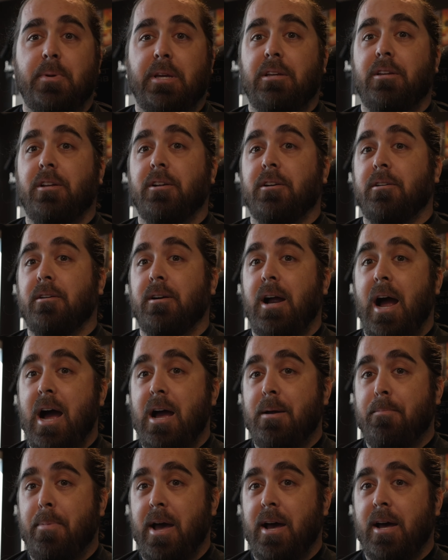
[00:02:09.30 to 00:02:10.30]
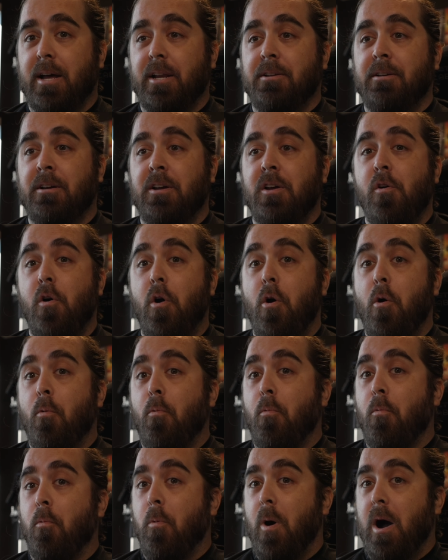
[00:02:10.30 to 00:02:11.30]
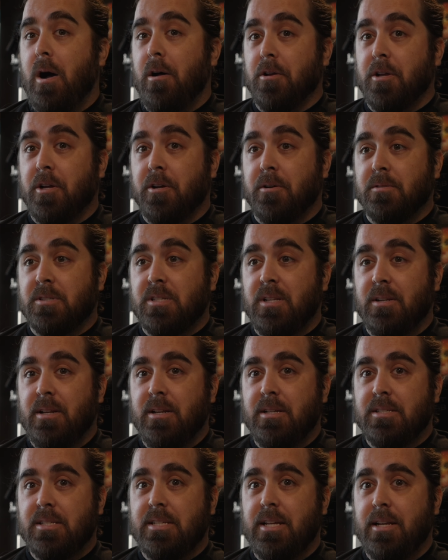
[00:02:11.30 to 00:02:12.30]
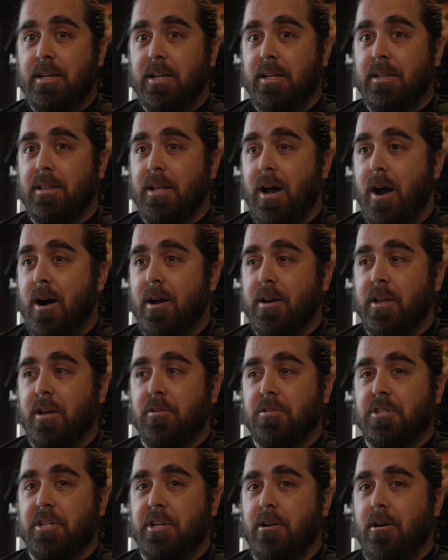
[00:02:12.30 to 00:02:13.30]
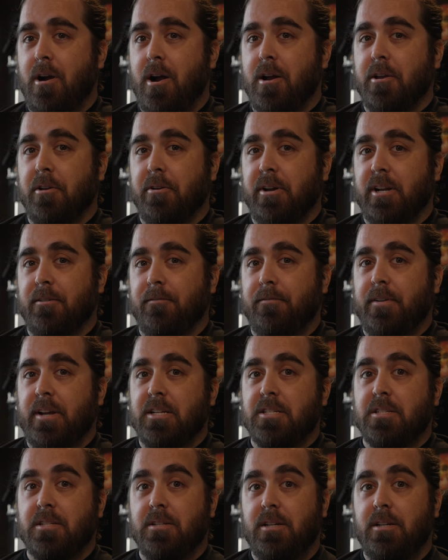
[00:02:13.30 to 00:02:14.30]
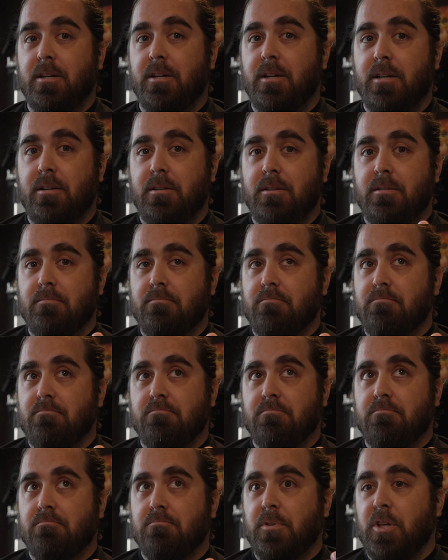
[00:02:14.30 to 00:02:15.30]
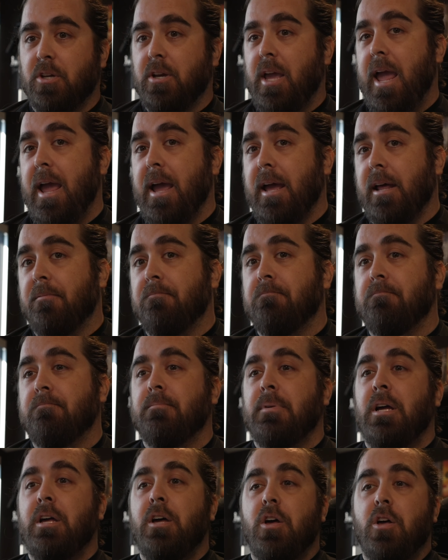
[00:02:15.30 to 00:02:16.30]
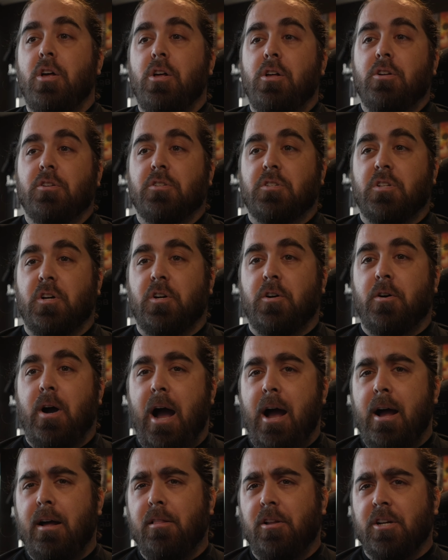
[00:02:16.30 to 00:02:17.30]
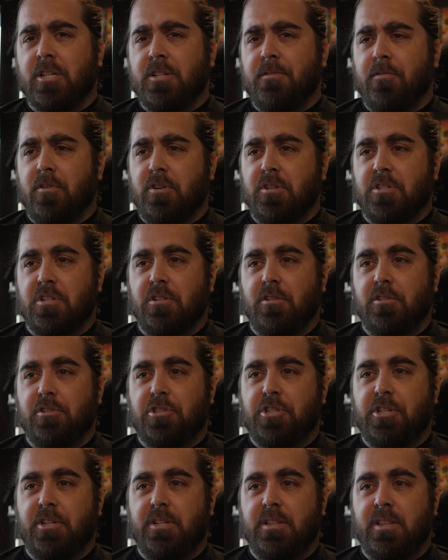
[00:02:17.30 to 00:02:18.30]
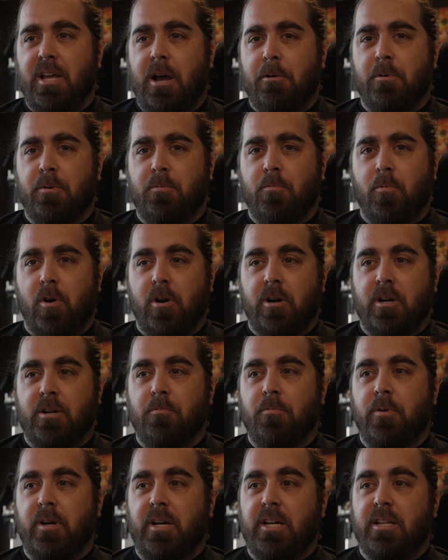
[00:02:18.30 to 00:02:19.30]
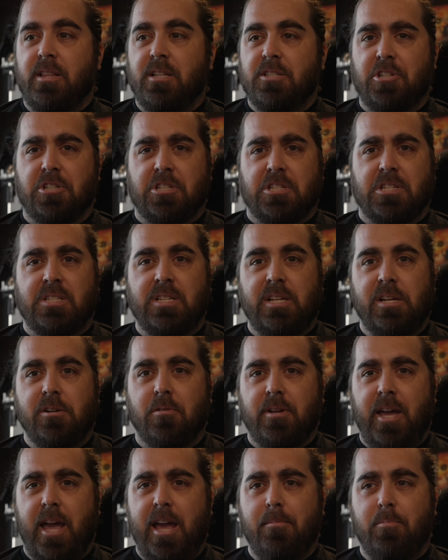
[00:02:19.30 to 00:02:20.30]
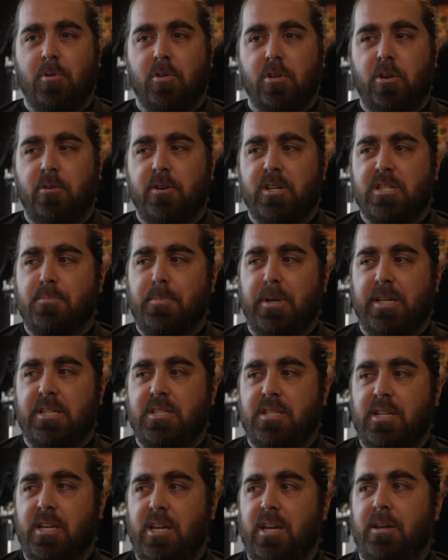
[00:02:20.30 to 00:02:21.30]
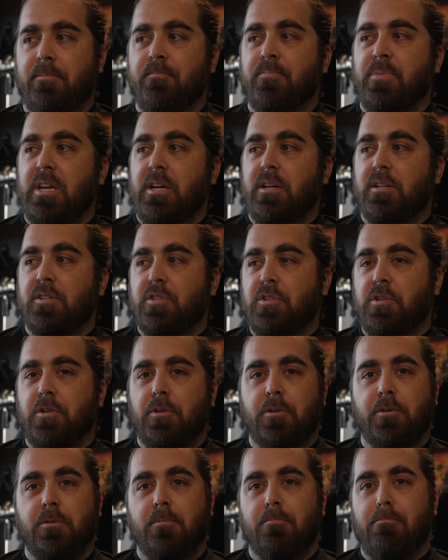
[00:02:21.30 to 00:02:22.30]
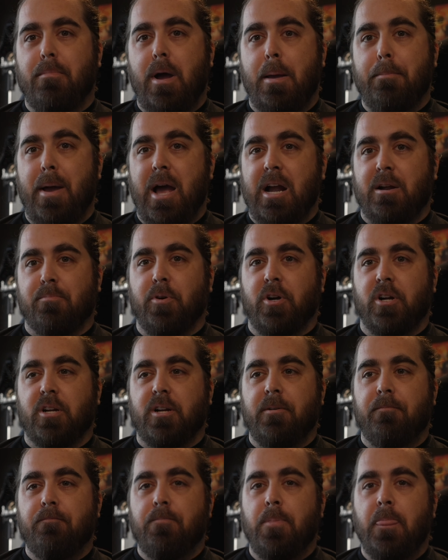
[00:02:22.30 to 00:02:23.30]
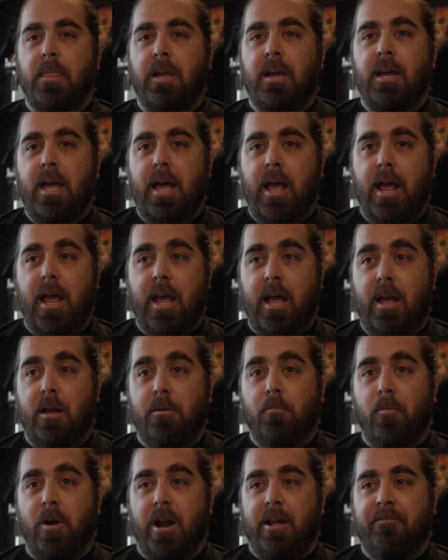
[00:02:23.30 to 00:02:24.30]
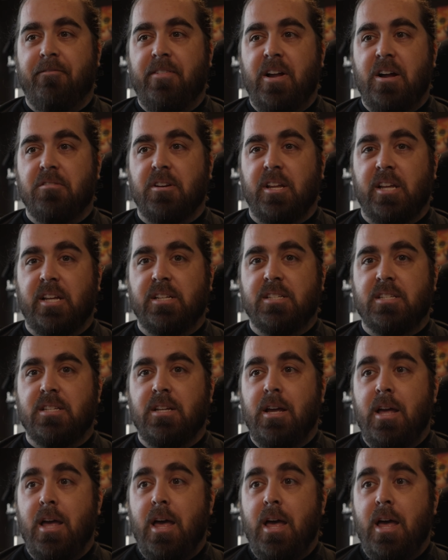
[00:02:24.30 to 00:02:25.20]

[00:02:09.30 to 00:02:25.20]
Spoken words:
your iPad while you're sending the audio to your audio interface? You can't. So I looked for a solution that would work with just a single cable USB-C to my MacBook. And what I found is,